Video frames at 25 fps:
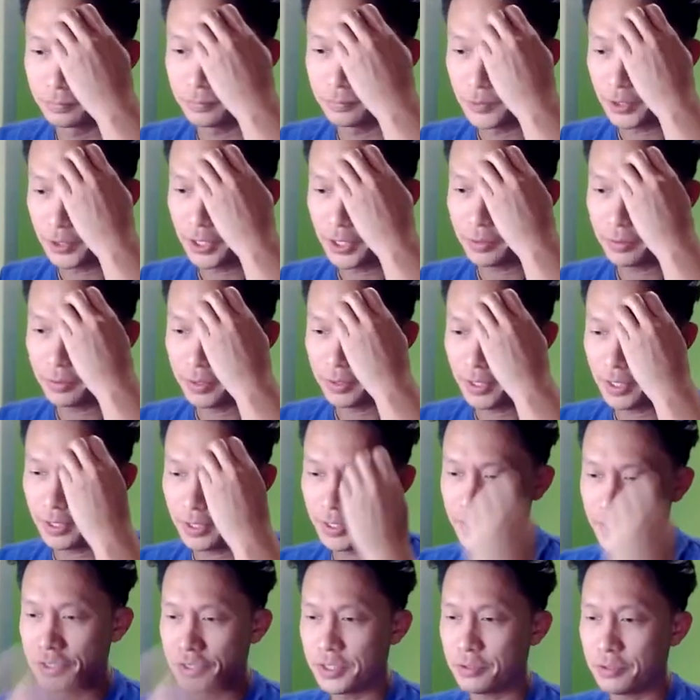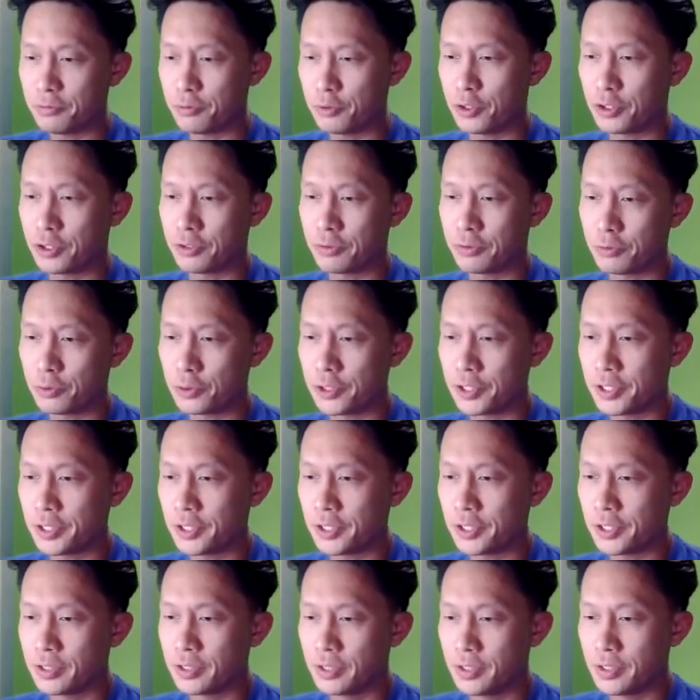Okay, and that's it for converting
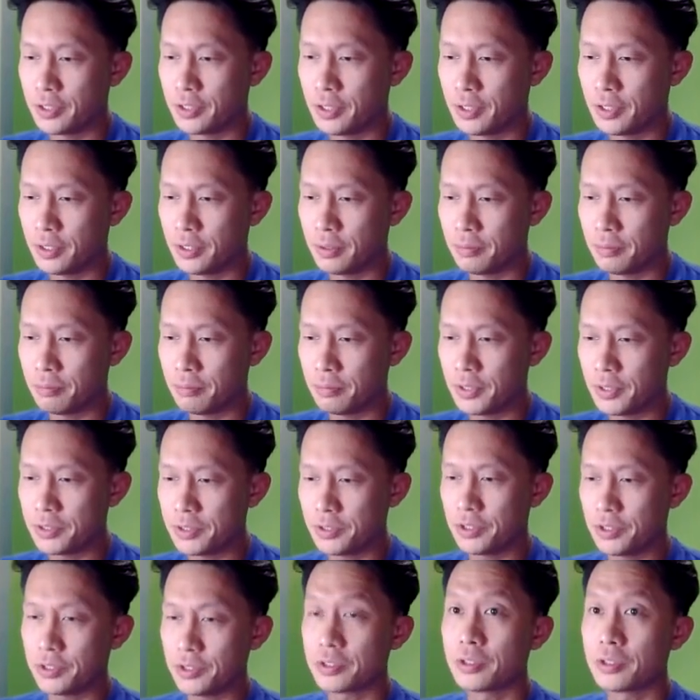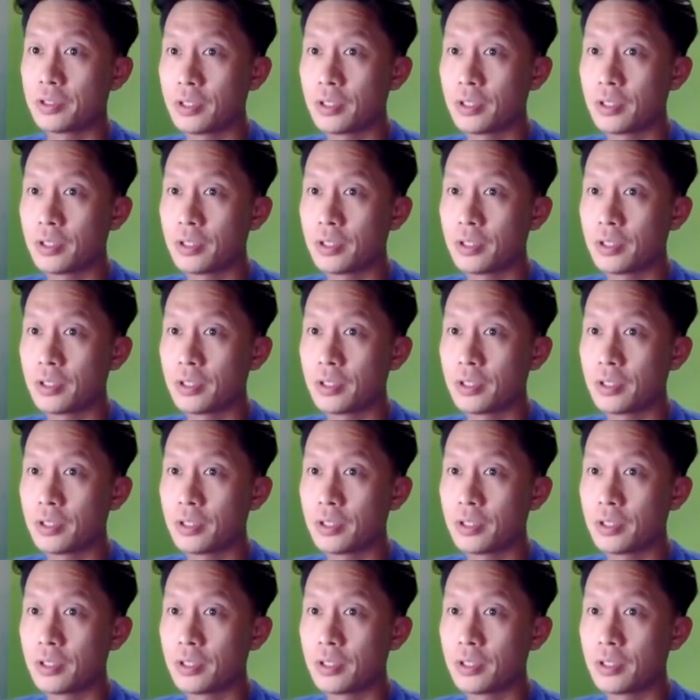messages.